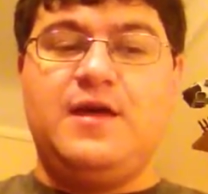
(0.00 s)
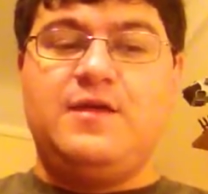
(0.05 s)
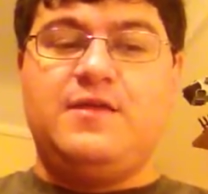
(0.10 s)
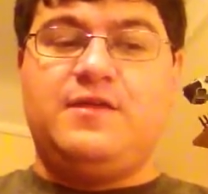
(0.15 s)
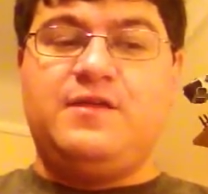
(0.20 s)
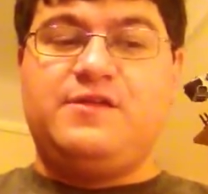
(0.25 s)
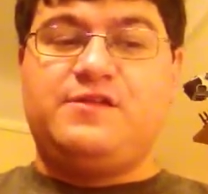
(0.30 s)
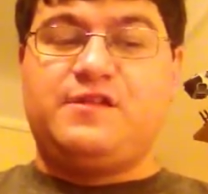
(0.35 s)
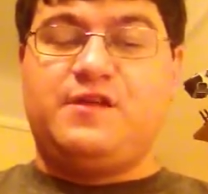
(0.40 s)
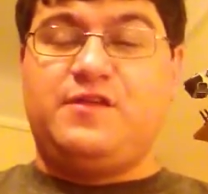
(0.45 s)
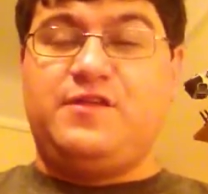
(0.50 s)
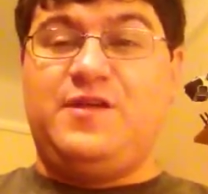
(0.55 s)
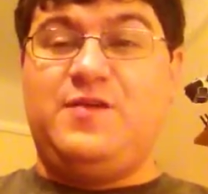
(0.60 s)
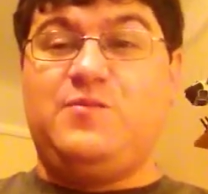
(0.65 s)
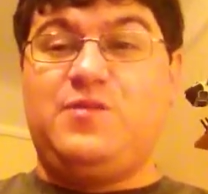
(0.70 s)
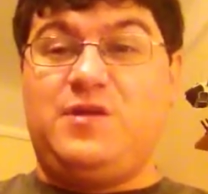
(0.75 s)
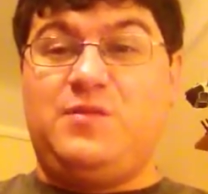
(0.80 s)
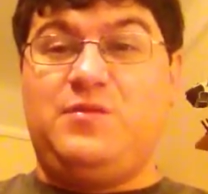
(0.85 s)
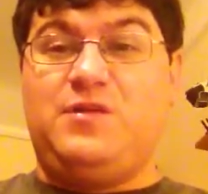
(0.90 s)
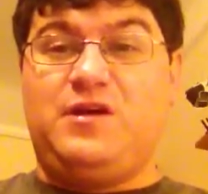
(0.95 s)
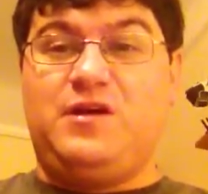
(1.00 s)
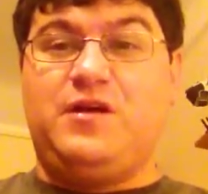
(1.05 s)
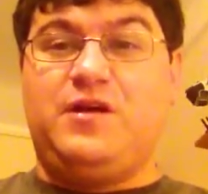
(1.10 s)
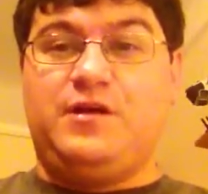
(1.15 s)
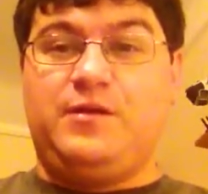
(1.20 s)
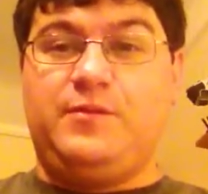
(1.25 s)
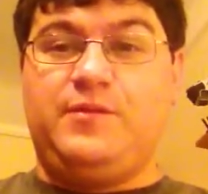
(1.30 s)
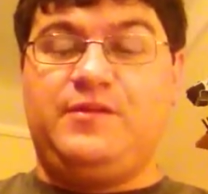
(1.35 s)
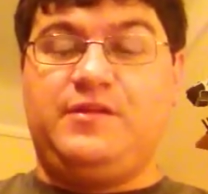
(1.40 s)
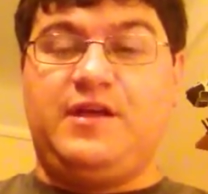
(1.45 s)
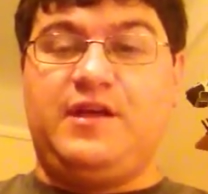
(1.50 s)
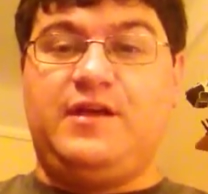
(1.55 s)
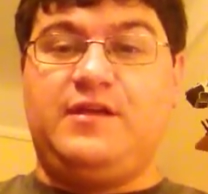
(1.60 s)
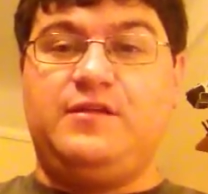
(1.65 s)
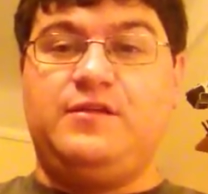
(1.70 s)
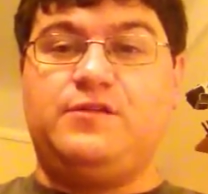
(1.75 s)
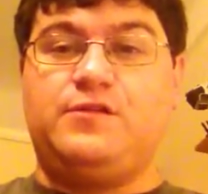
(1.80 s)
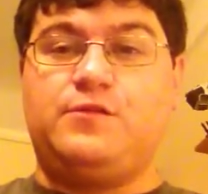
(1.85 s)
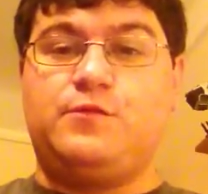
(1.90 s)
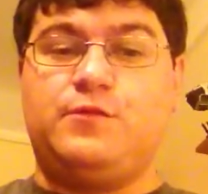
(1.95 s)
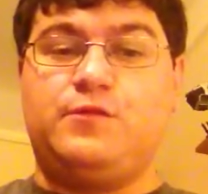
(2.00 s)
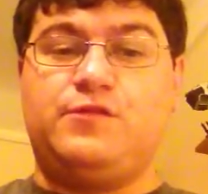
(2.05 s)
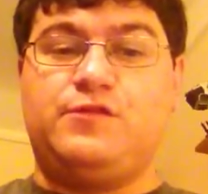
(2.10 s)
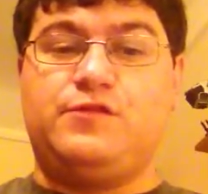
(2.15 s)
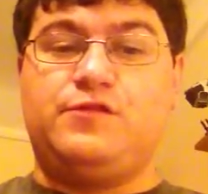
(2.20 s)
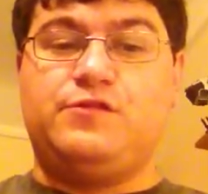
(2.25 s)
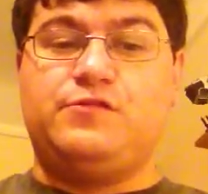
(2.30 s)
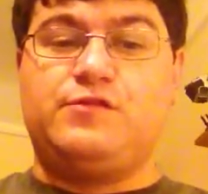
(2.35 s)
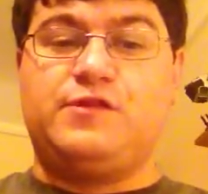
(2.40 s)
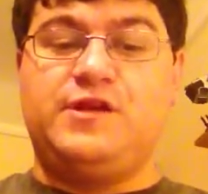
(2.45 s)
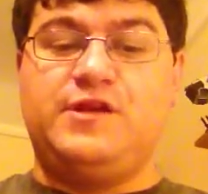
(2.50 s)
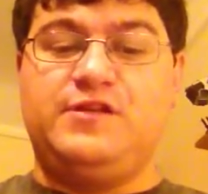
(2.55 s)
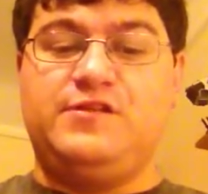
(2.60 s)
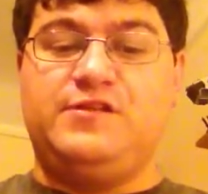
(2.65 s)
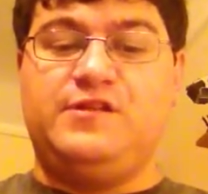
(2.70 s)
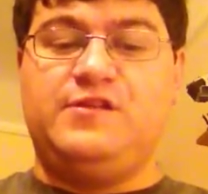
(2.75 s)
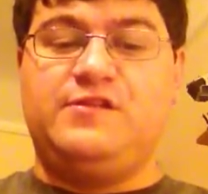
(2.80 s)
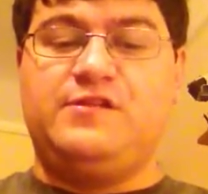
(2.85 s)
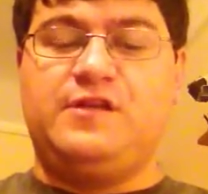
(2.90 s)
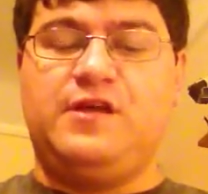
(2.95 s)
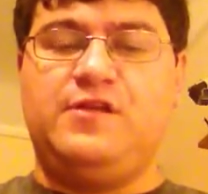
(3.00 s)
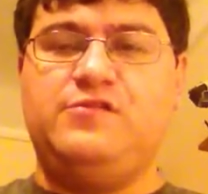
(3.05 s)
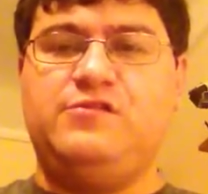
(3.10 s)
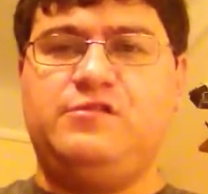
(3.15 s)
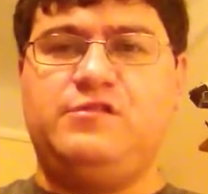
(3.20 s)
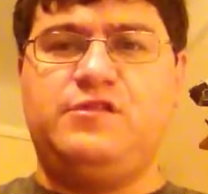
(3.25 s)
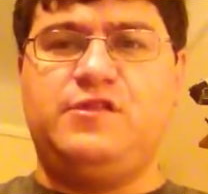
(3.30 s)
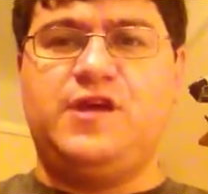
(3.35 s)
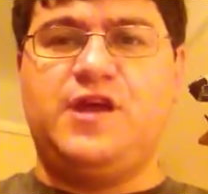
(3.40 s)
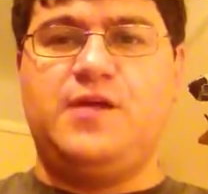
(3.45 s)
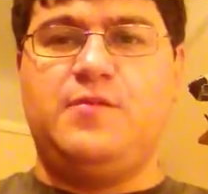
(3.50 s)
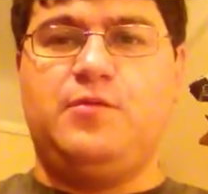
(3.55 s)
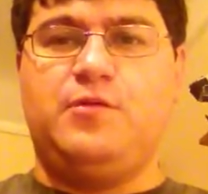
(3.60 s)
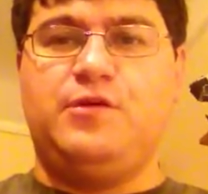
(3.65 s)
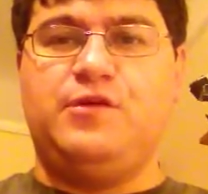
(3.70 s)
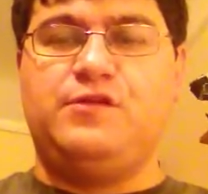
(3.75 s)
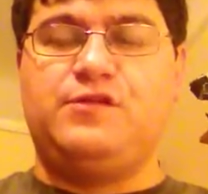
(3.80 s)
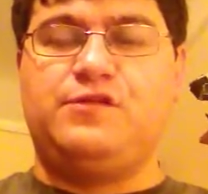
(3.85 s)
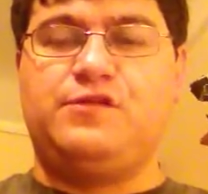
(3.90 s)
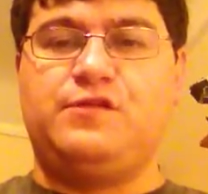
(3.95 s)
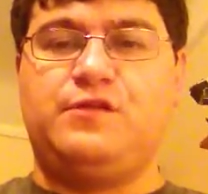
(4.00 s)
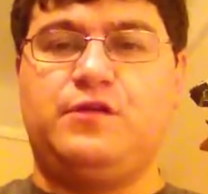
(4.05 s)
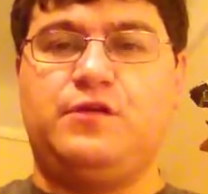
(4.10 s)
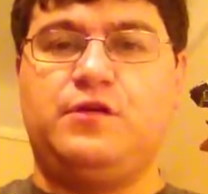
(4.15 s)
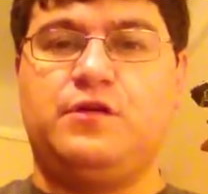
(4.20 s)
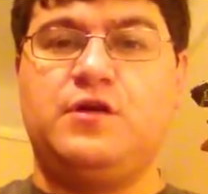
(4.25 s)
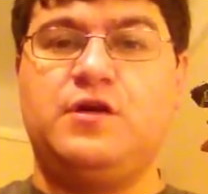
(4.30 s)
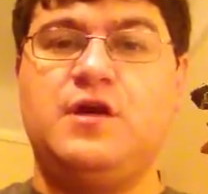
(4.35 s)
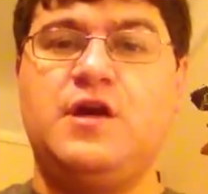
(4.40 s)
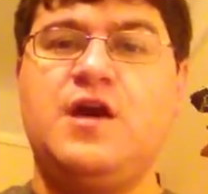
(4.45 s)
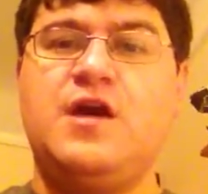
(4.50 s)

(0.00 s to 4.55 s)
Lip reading: this I think people are going to be taking in squads of 3 because it's 130 points stock,